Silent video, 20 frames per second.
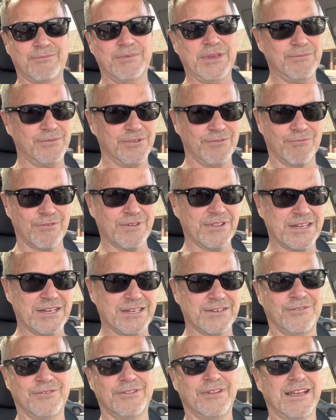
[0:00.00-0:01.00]
People really
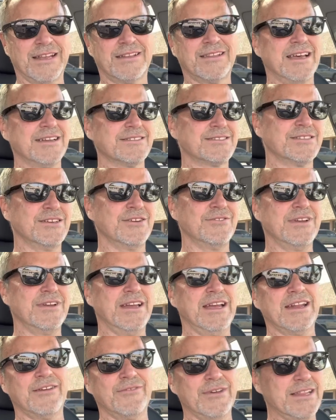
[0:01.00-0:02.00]
don't like that. So
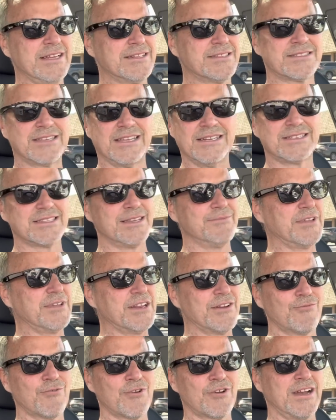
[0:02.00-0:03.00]
anyway, that's it's
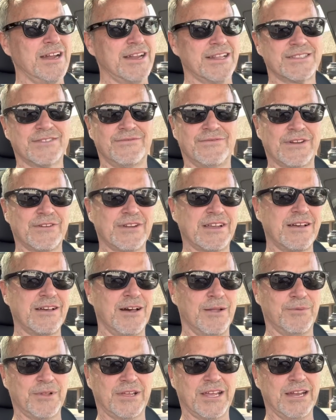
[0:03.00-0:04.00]
something to work on. It's a very
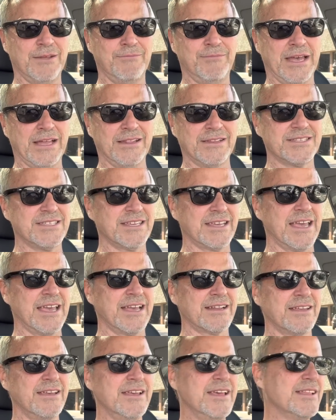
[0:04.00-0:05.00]
complicated balancing
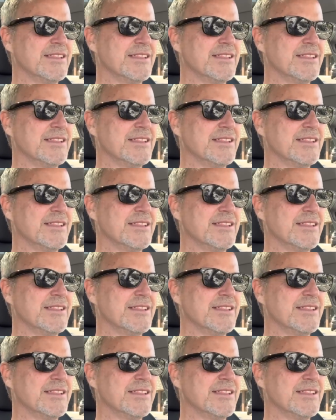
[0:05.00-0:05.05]
act.